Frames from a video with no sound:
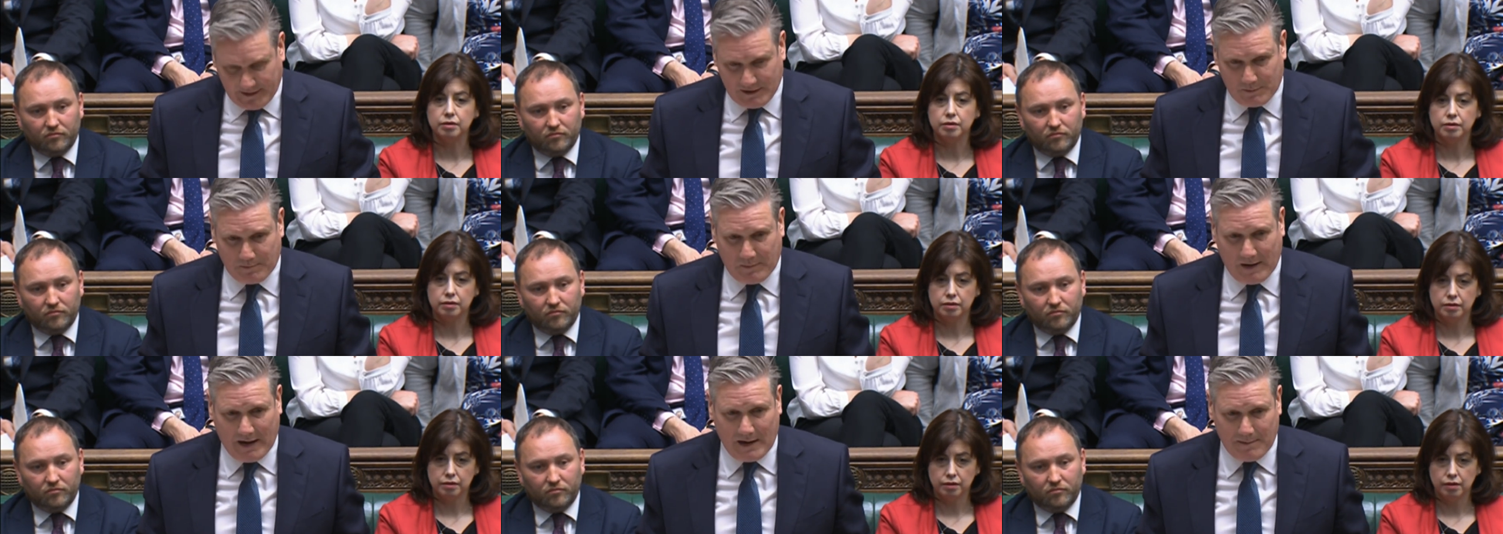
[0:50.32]

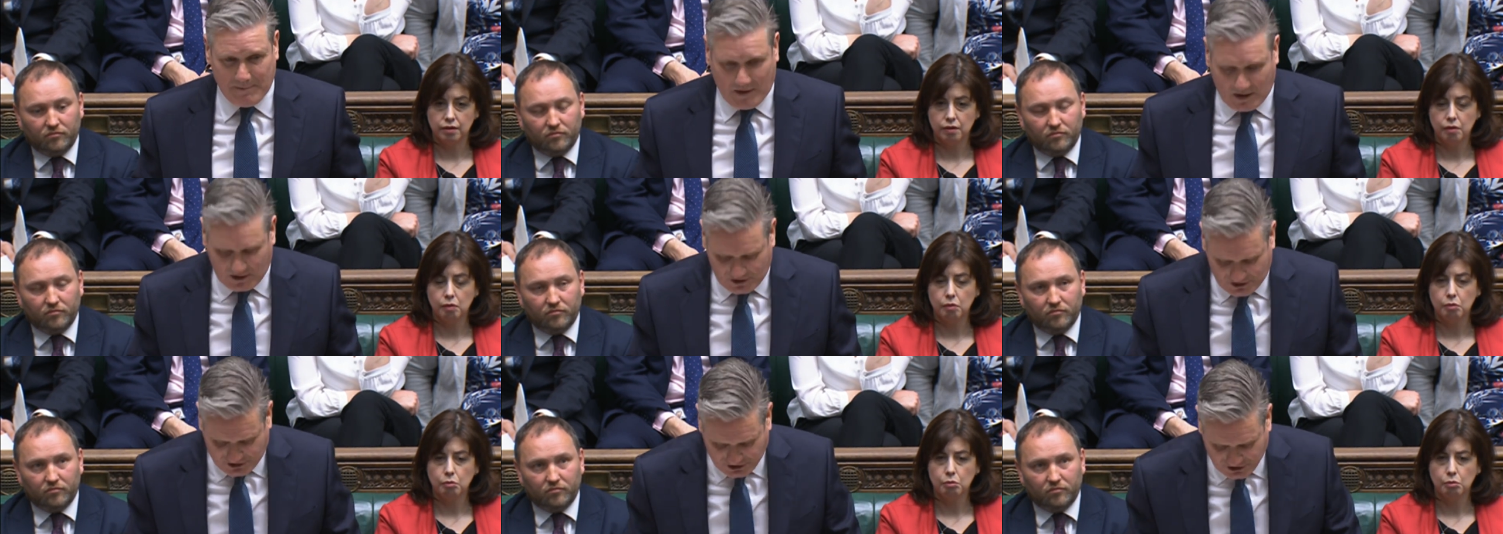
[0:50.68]
Speaker 1: His
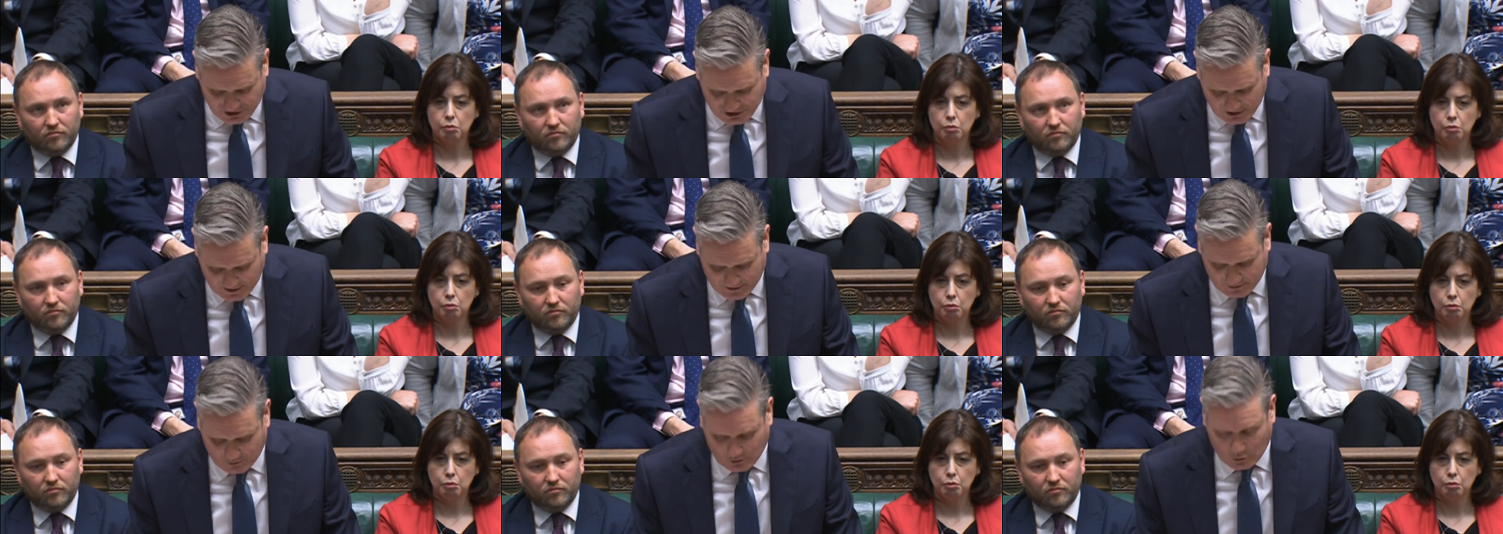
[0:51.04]
Paymaster
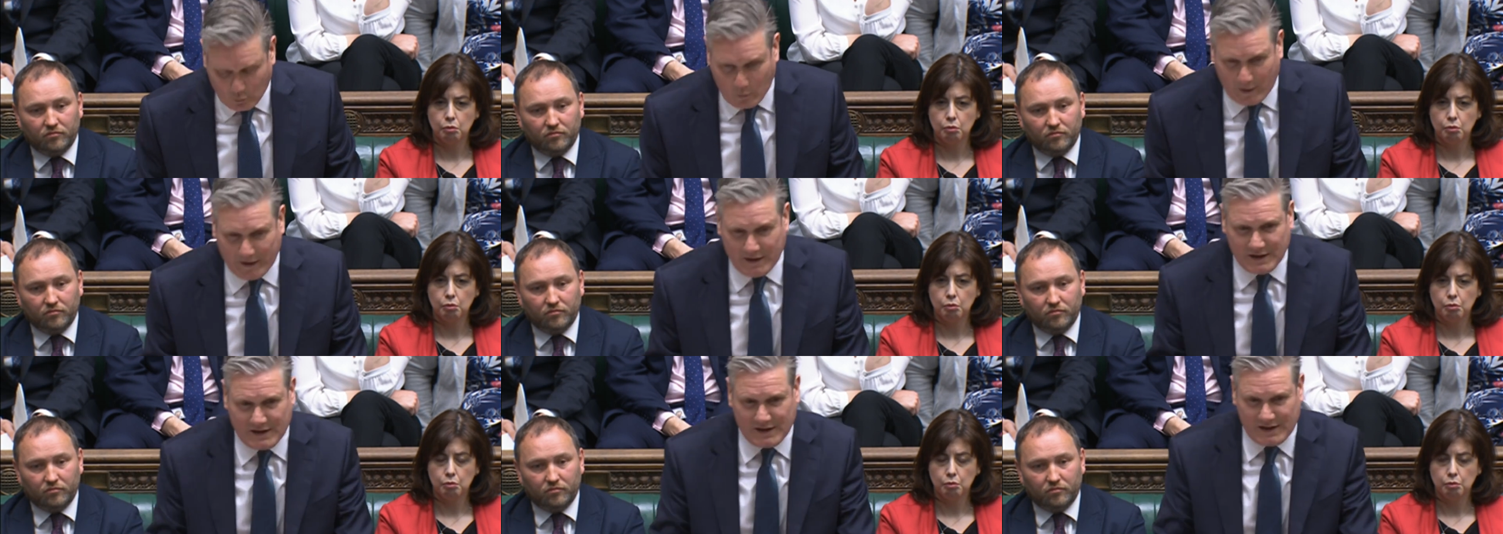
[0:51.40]

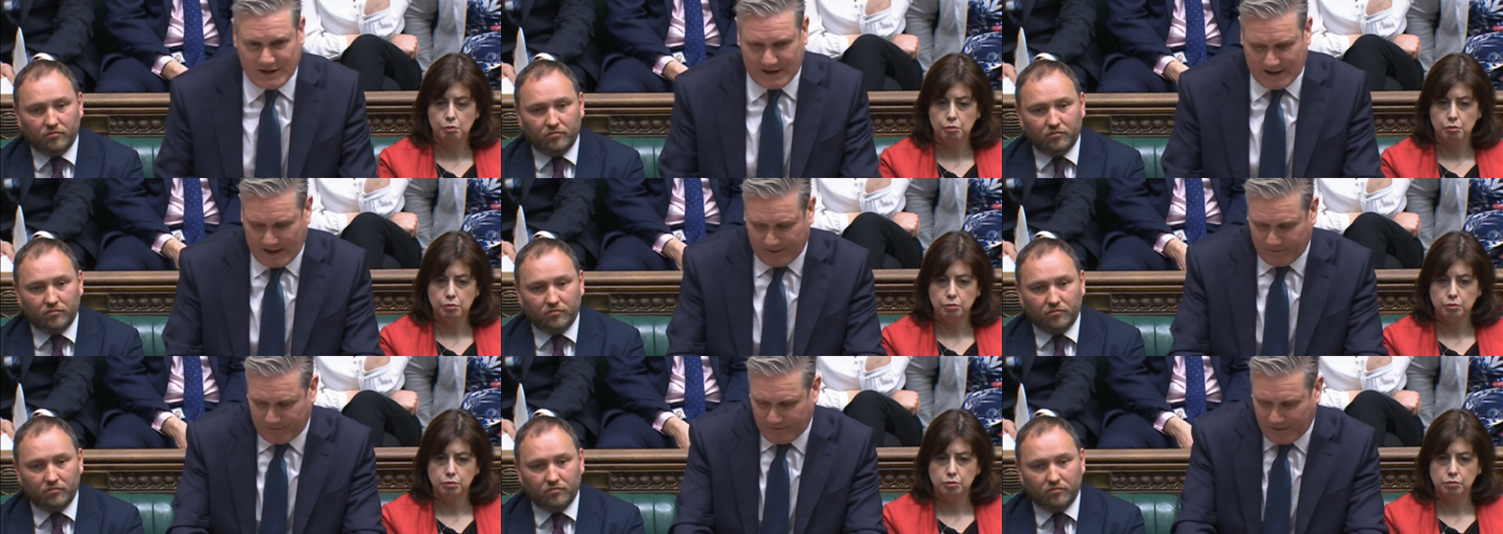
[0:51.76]
General went a
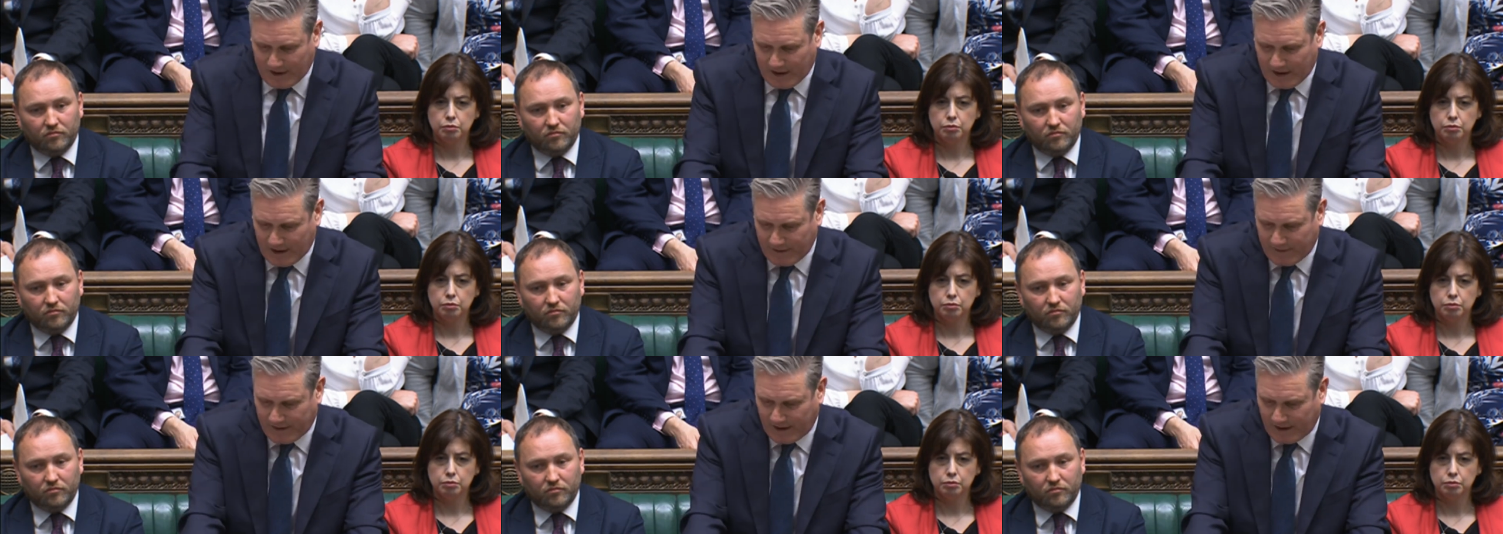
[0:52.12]
step
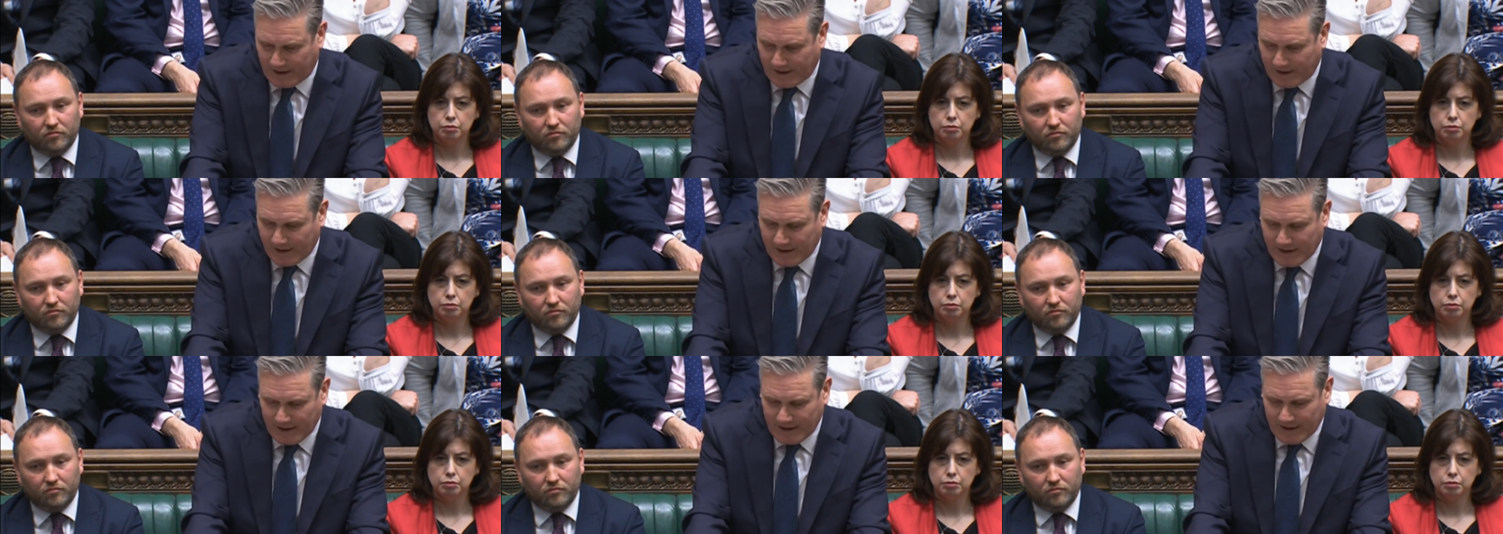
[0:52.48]

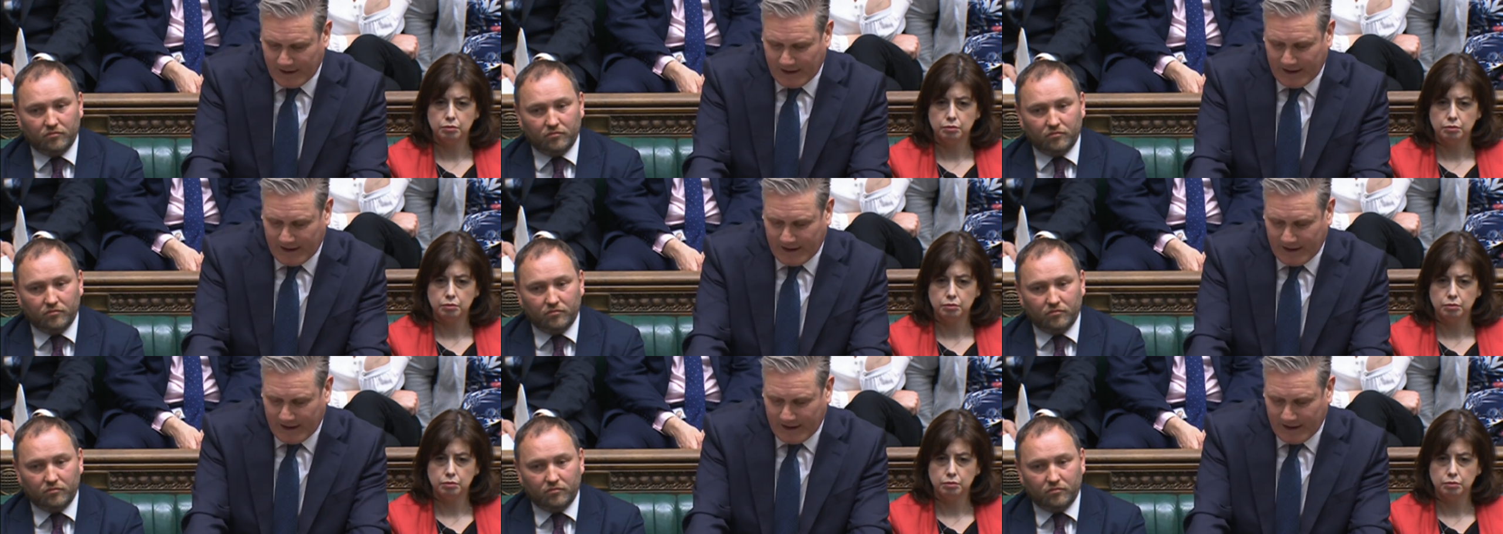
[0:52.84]
further.